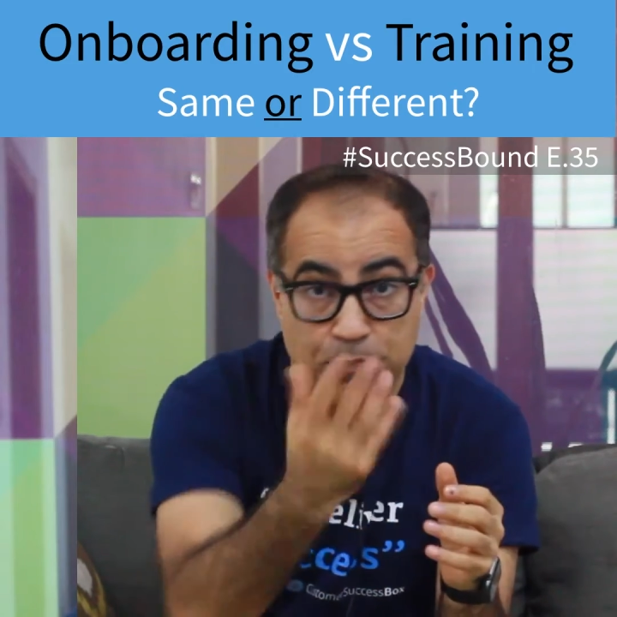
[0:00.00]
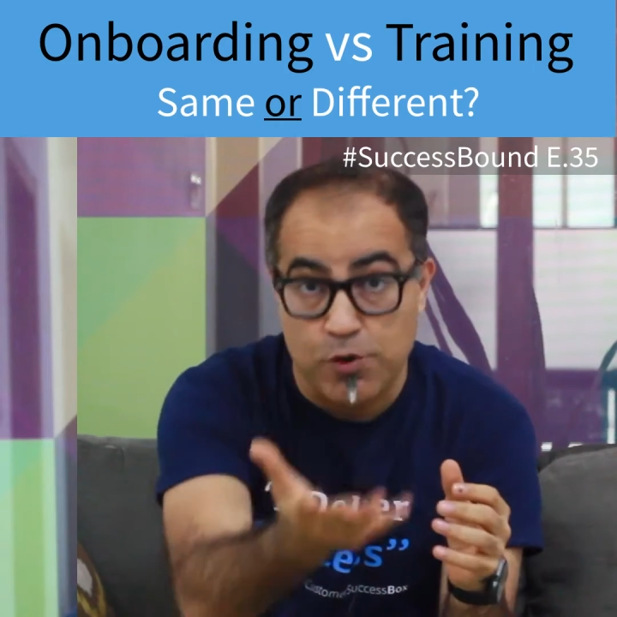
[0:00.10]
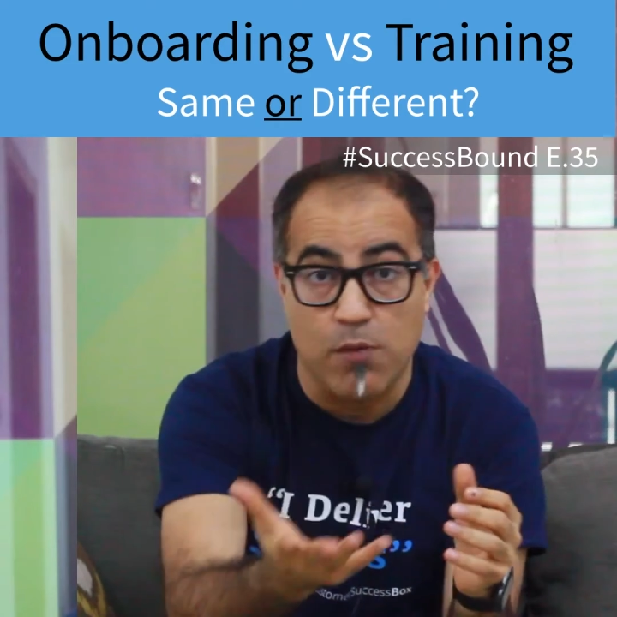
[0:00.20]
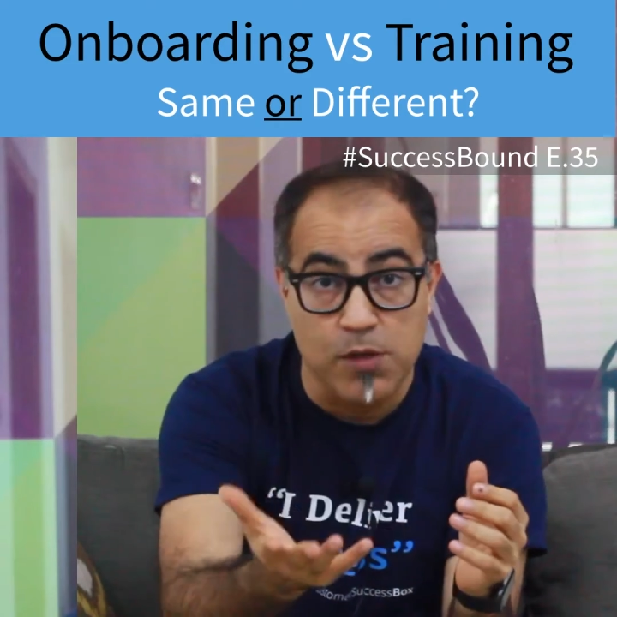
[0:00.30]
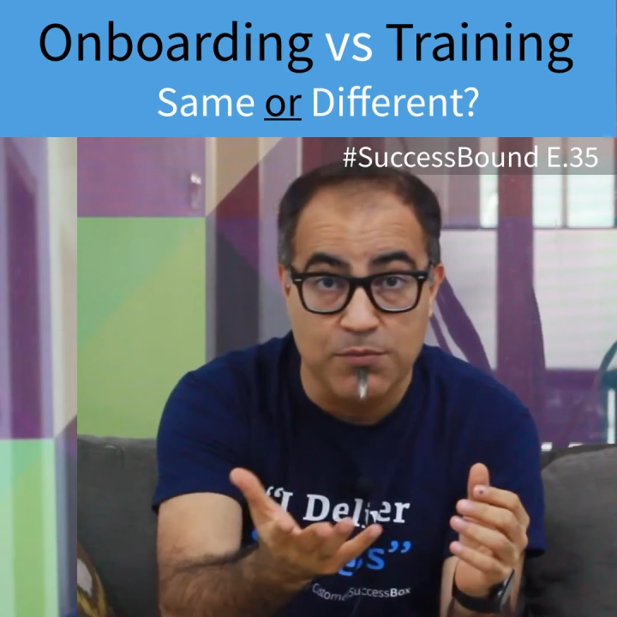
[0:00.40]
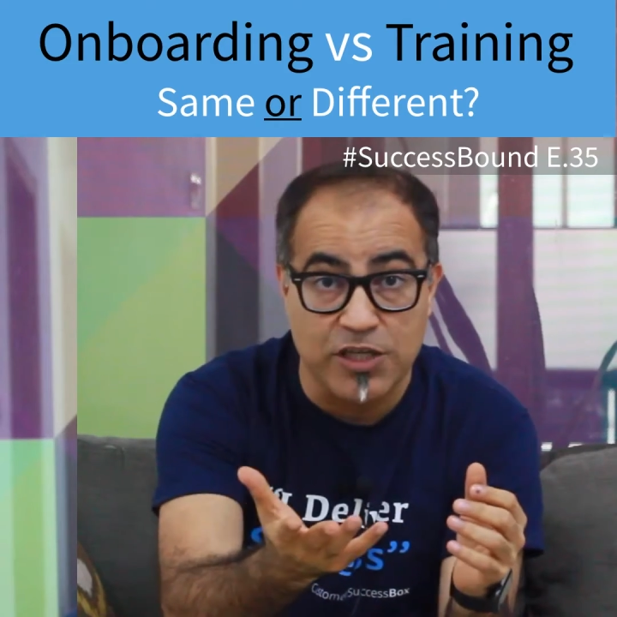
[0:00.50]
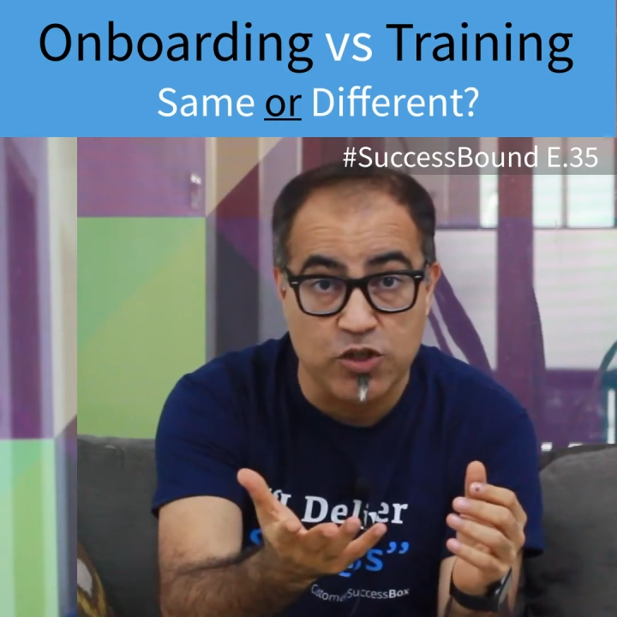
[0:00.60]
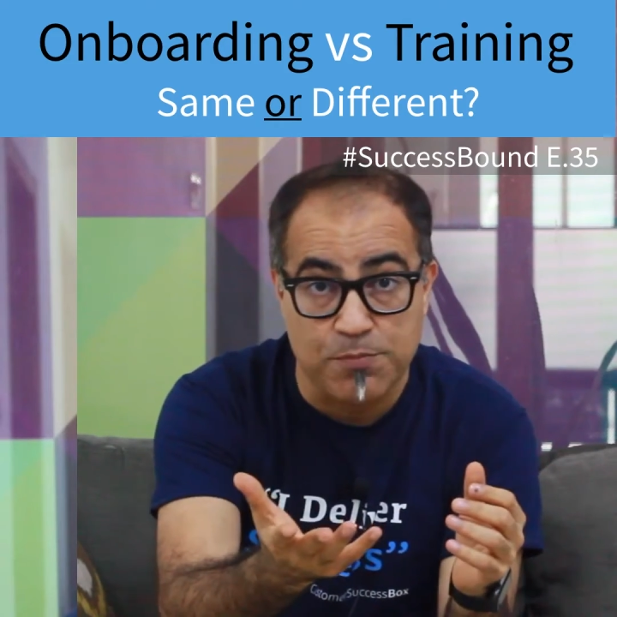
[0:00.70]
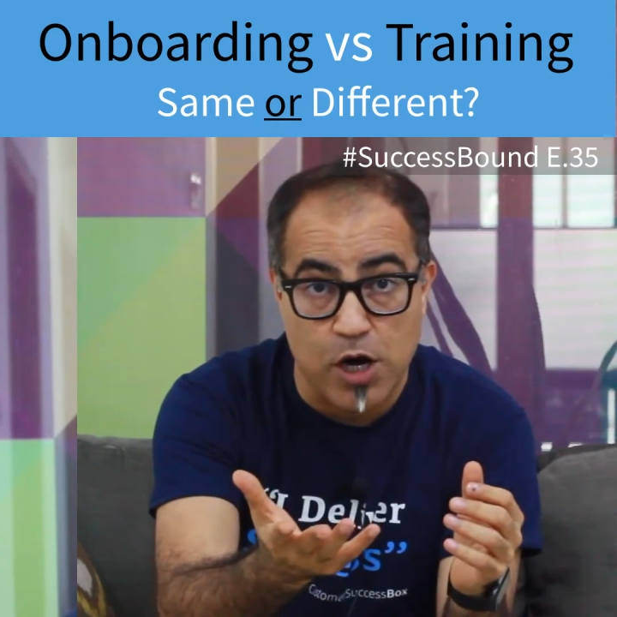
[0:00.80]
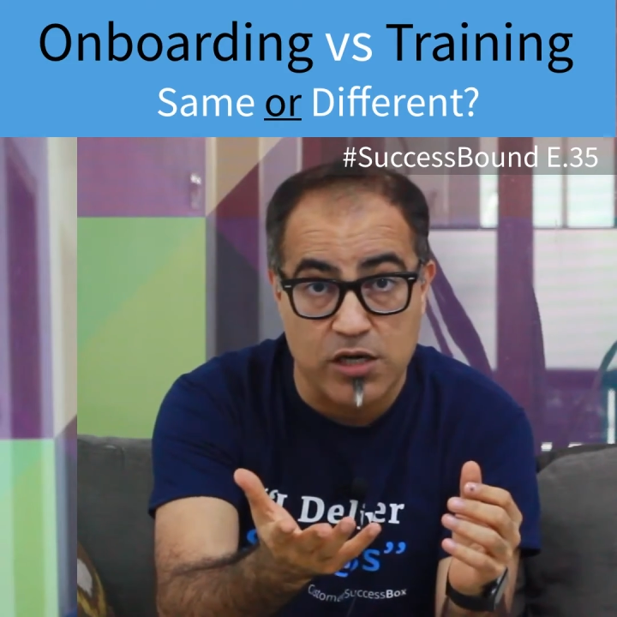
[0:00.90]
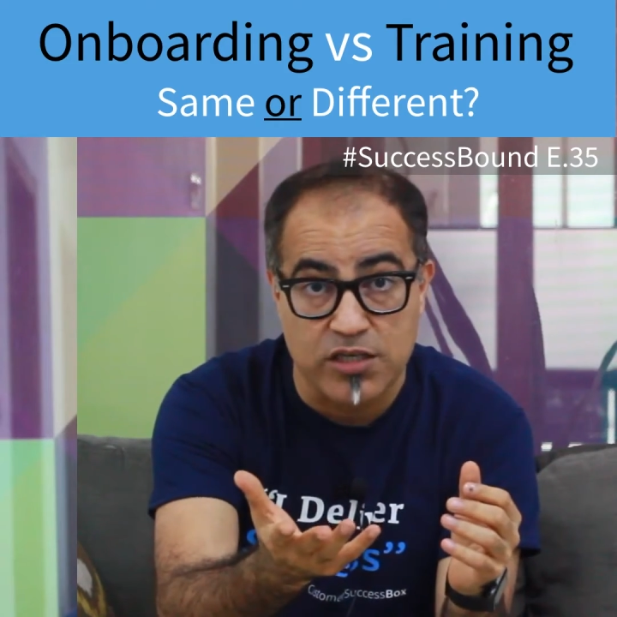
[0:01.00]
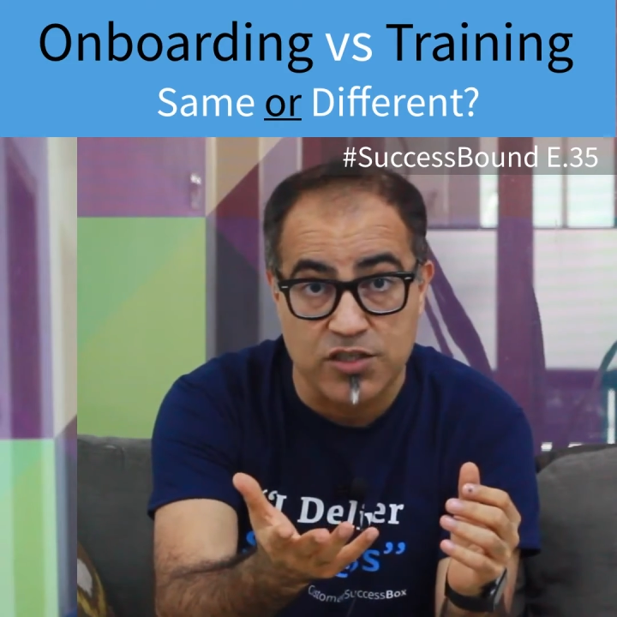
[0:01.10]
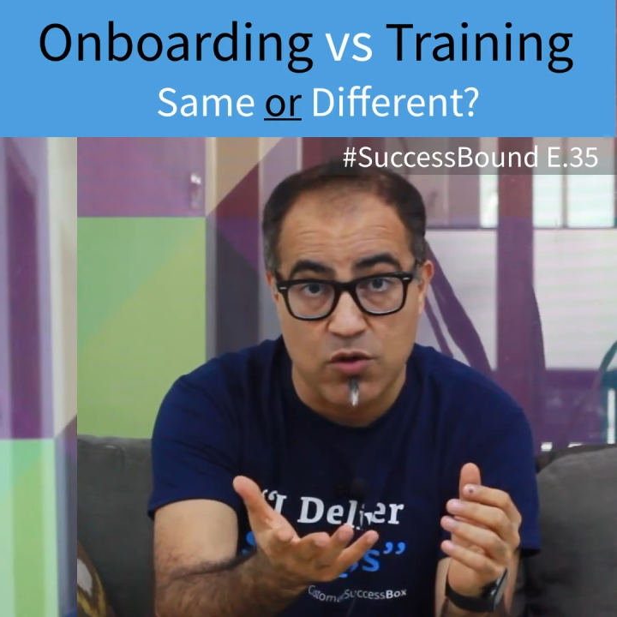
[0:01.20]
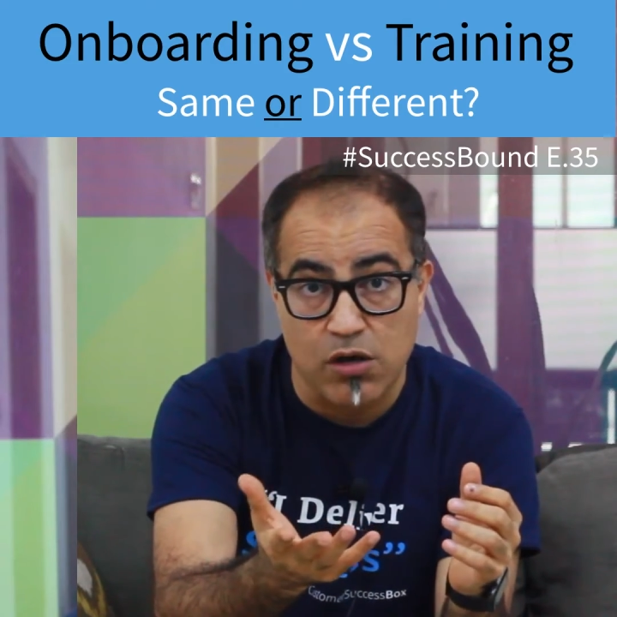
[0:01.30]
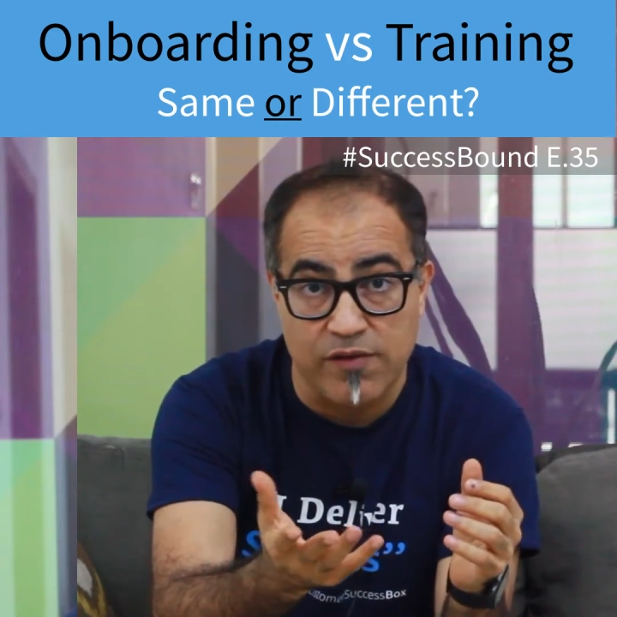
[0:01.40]
problem that your product is
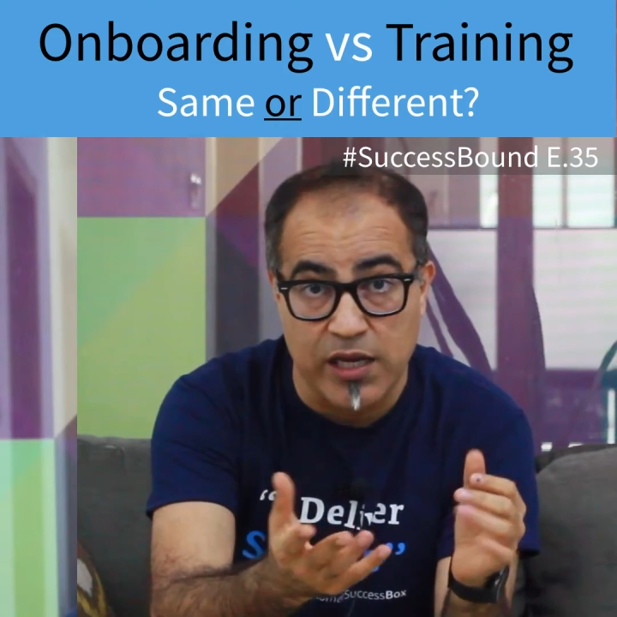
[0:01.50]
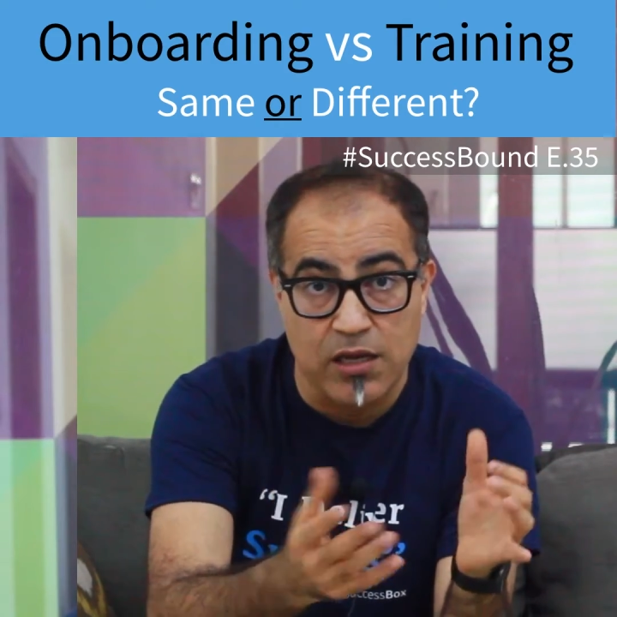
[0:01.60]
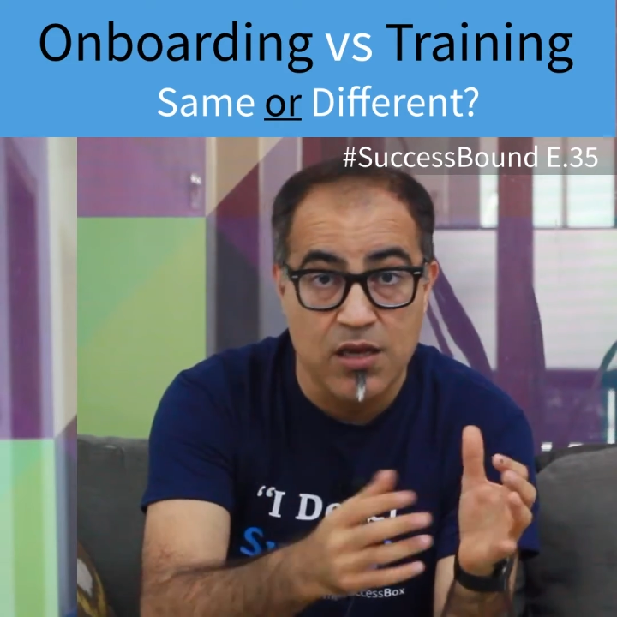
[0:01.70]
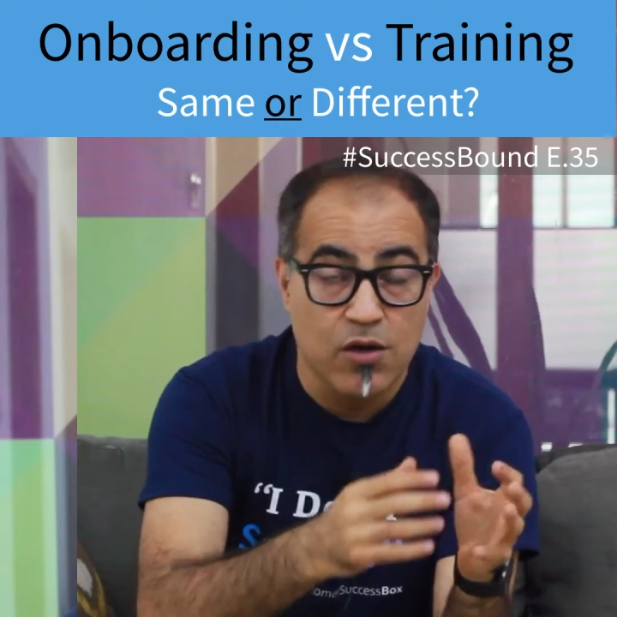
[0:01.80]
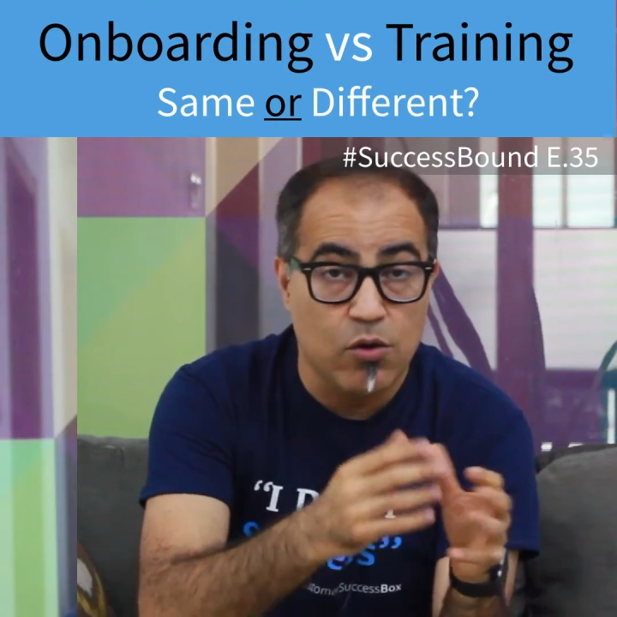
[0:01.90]
solving,